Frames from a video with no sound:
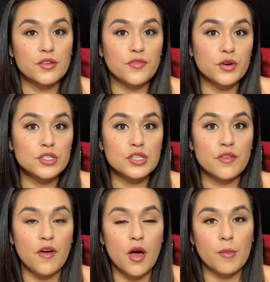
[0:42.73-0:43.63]
First
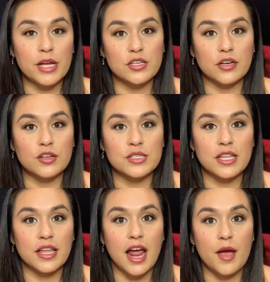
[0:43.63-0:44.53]
of all, my doctor
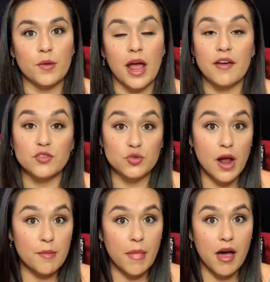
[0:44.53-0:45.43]
said that I would have
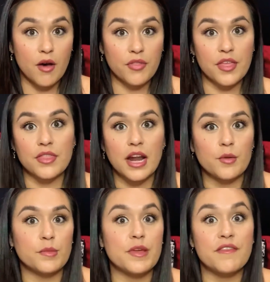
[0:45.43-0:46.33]
dry mouth and that I
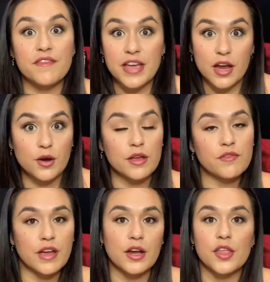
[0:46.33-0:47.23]
would be very,
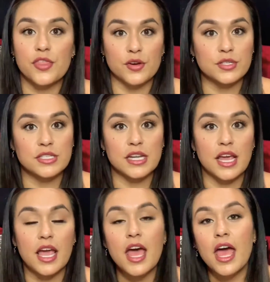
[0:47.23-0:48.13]
very
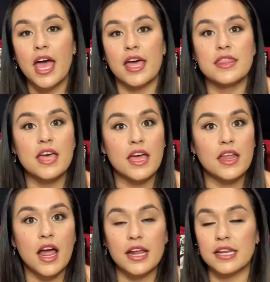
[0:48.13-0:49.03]
thirsty and
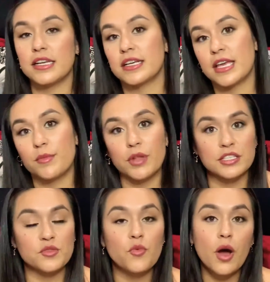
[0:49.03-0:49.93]
that I needed to keep
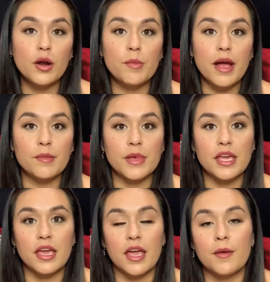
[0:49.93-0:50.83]
lots of water by
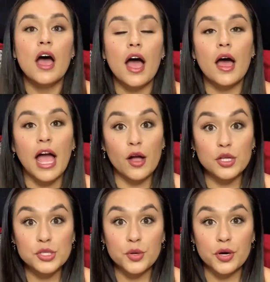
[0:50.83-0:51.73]
me. I
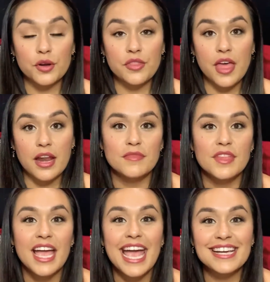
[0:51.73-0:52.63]
also heard that
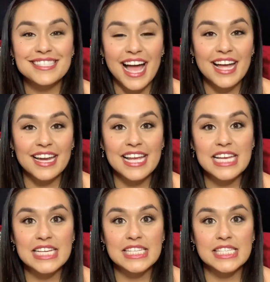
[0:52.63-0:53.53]
anxiety
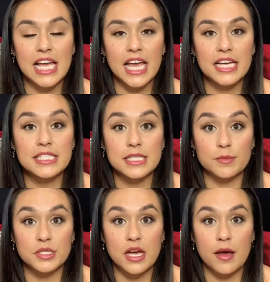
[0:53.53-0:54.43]
is a
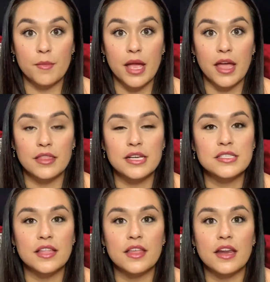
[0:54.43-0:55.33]
symptom, and they
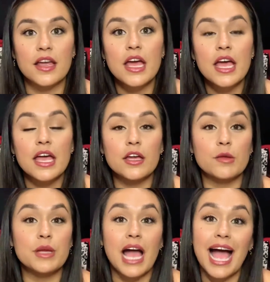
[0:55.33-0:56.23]
said that it
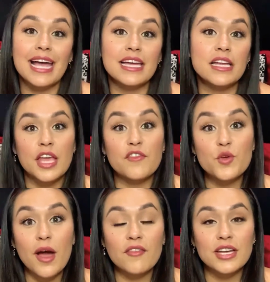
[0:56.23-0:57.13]
could be heightened if
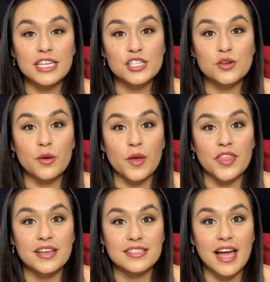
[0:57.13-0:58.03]
you have a history with
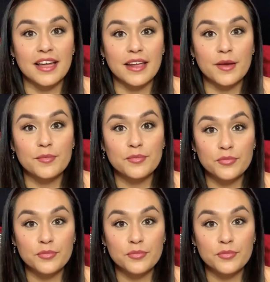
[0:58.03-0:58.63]
anxiety.